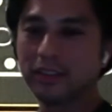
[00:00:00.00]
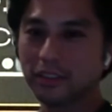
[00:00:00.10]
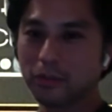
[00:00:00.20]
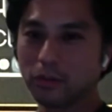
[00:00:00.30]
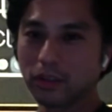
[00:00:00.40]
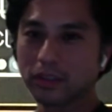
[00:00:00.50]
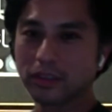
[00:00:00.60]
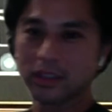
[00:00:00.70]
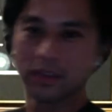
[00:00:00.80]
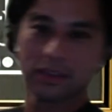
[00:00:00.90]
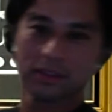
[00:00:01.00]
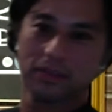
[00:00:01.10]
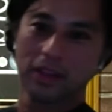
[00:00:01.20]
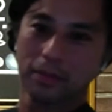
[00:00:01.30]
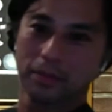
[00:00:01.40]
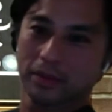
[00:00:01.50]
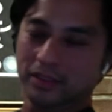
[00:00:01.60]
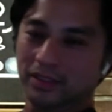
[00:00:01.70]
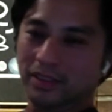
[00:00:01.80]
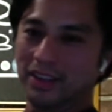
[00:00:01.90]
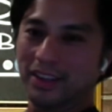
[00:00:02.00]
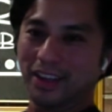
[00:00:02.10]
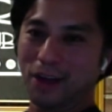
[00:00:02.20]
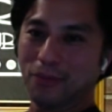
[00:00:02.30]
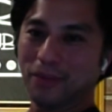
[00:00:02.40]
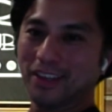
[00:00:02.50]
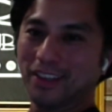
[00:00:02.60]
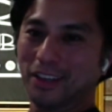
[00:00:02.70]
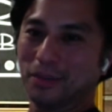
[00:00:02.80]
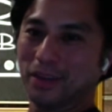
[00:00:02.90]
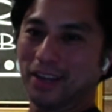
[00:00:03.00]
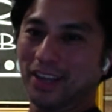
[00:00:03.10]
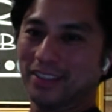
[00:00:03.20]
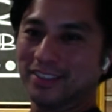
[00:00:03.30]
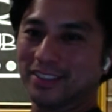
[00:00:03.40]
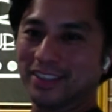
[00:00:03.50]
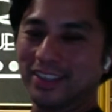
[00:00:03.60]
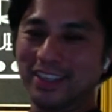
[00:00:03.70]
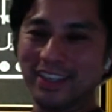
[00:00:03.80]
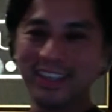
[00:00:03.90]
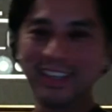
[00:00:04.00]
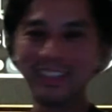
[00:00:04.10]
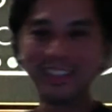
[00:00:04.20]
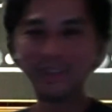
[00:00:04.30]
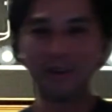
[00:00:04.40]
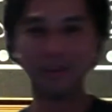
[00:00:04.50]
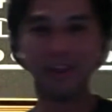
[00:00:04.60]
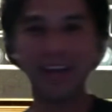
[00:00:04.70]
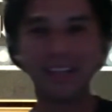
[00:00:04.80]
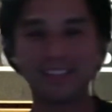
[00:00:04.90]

She works at Flappers Comedy Club, I guess. know that.